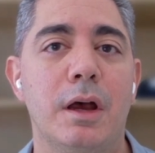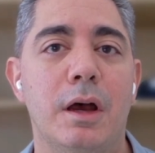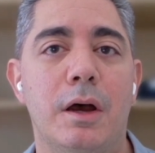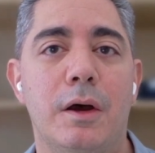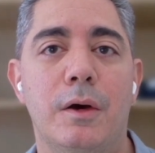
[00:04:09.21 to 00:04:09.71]

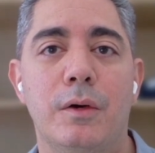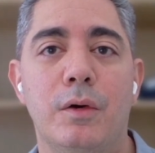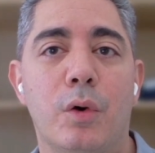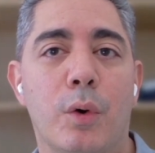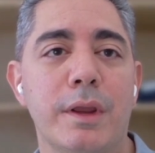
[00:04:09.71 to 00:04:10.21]

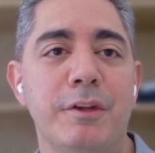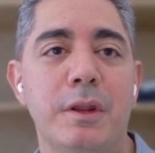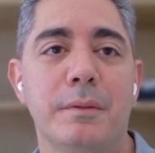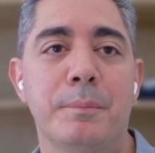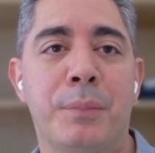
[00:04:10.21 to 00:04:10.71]
Or
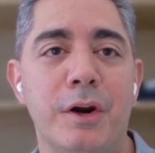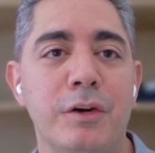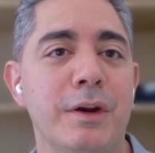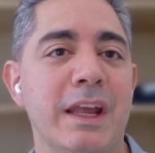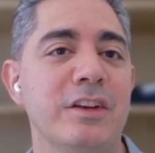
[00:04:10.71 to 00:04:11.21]
even
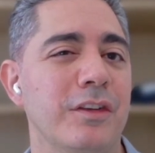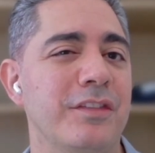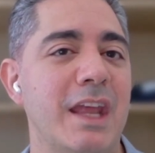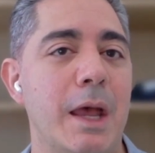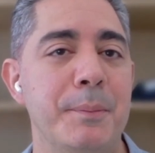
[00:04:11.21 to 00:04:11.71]
partner
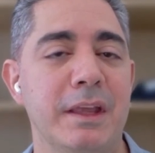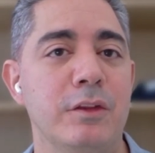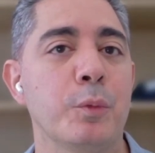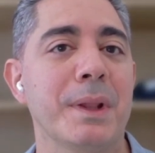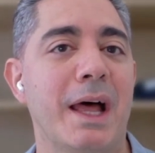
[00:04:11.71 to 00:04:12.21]
agents tapping
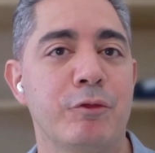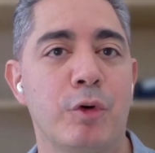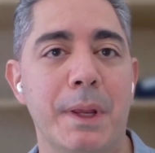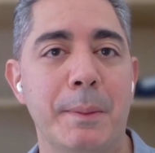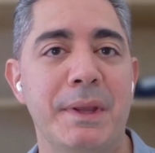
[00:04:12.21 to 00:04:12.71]
into
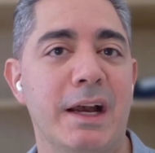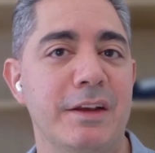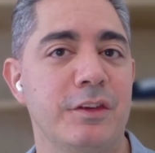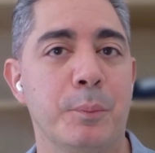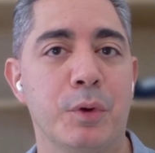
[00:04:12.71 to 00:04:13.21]
platform
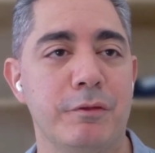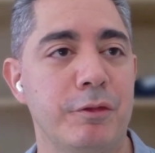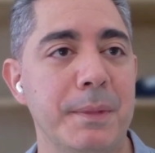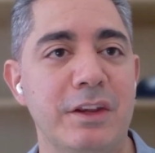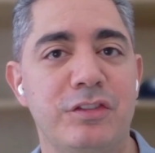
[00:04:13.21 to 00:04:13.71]
APIs to pull
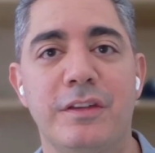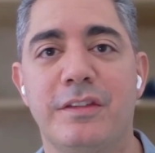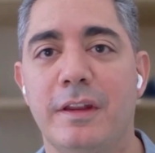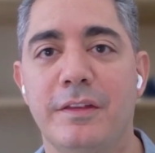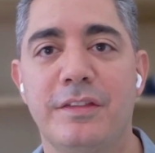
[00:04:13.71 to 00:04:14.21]

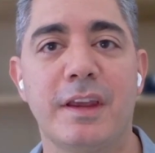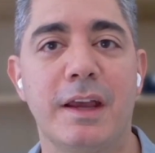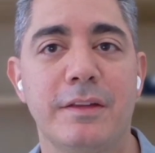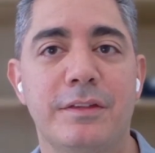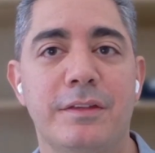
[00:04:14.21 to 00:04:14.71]
informations and
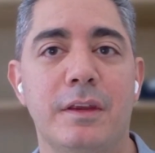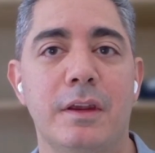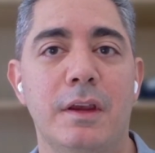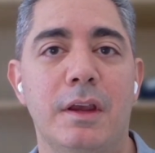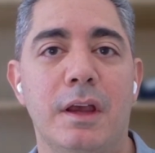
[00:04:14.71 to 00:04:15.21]
insights
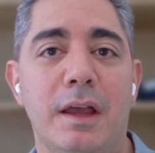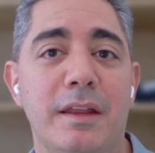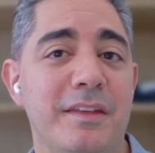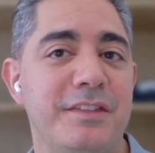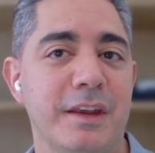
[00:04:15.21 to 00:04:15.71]

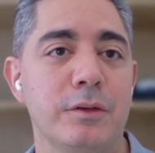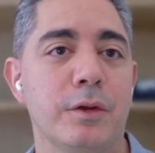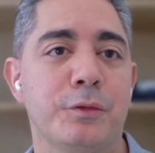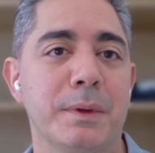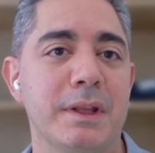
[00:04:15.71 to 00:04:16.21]
and
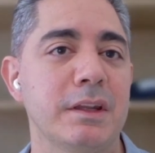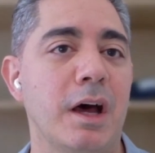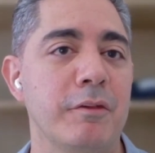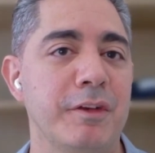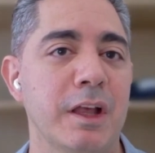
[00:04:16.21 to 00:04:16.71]
signals really
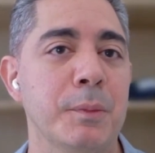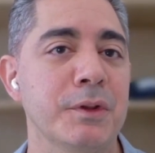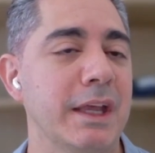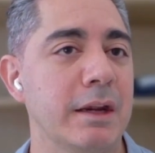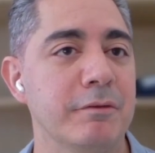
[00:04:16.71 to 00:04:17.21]
not available
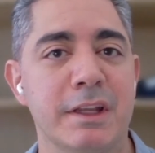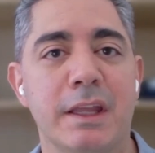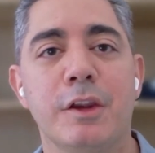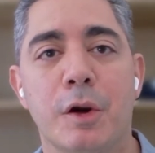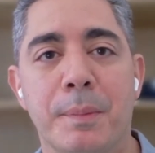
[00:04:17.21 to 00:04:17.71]
natively
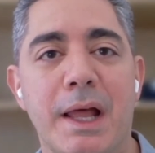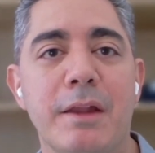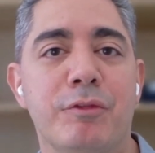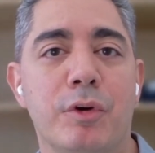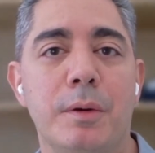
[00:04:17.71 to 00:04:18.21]
in their
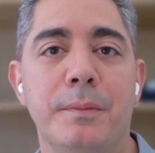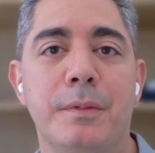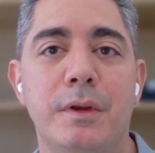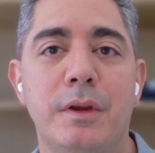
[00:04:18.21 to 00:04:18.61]
platform.